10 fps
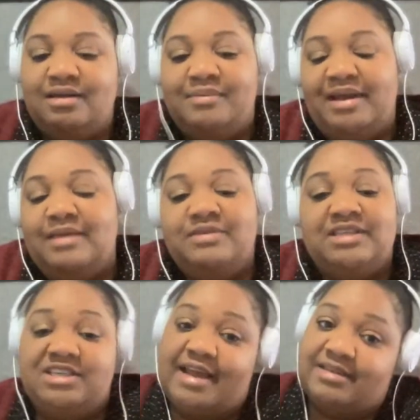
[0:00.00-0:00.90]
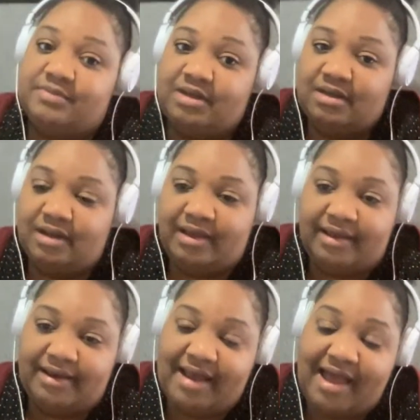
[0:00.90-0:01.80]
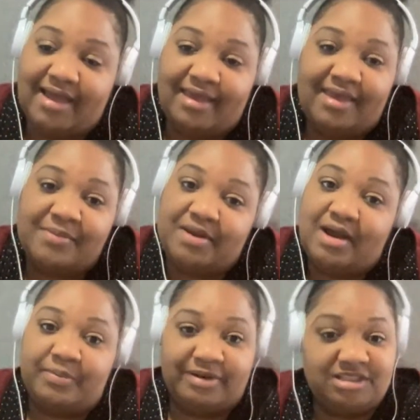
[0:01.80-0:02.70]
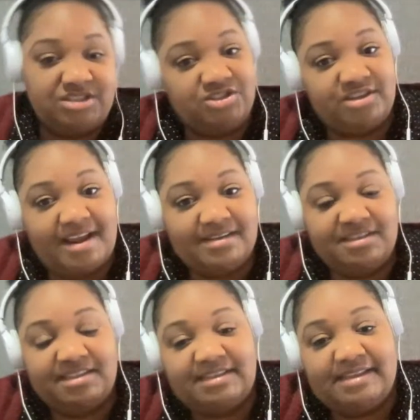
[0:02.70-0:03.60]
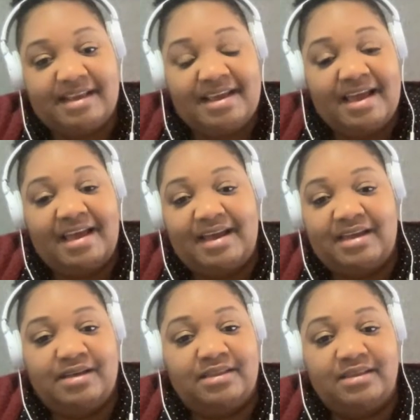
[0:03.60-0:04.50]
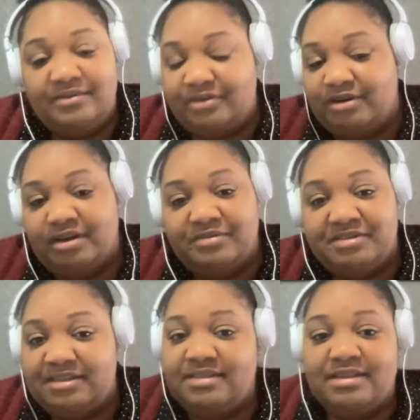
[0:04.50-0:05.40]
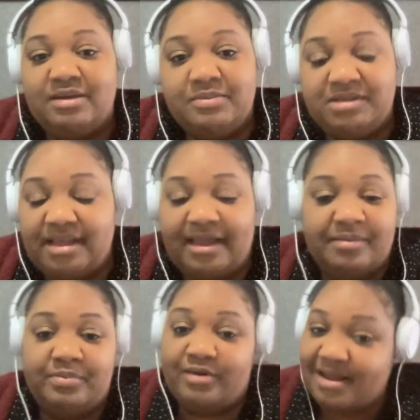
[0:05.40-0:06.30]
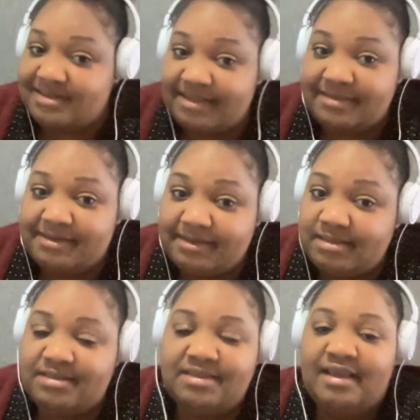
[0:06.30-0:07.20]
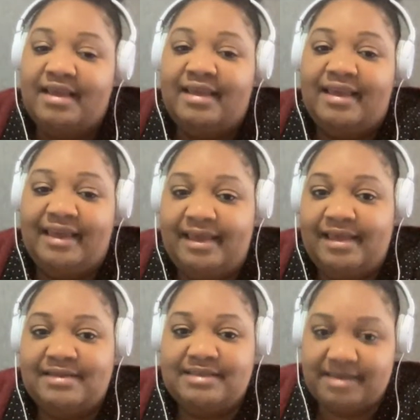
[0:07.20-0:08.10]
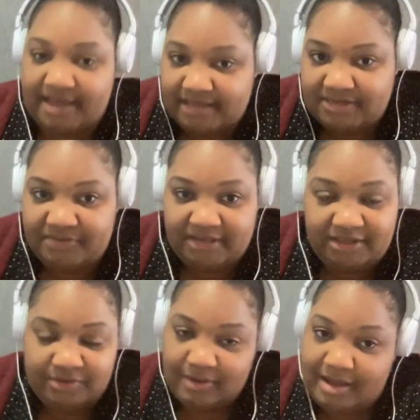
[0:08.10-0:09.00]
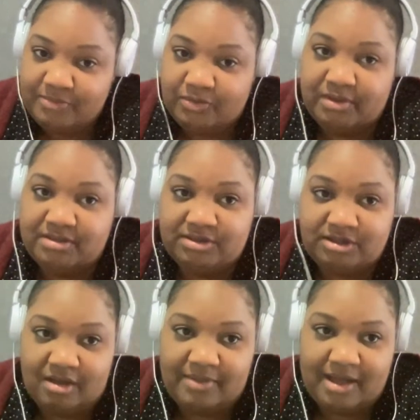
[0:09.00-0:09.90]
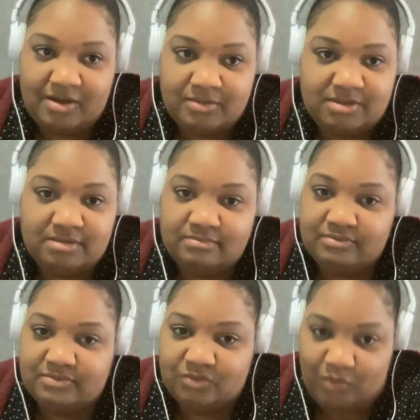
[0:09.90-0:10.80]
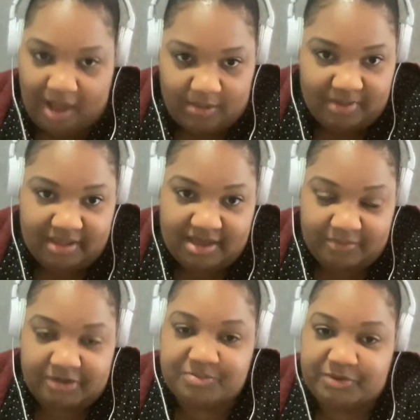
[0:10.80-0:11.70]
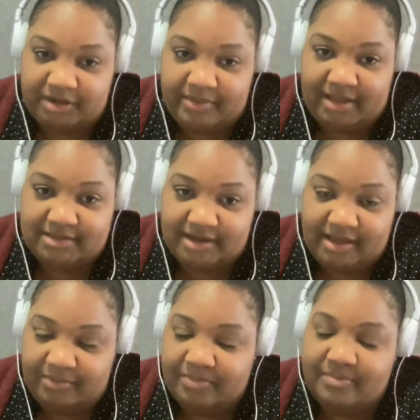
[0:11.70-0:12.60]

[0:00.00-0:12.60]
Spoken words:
My name is Jasmine, and I am an operations strategist, lover of systems and processes. And today's video, I'm going to talk about wow, my camera is pretty bad today.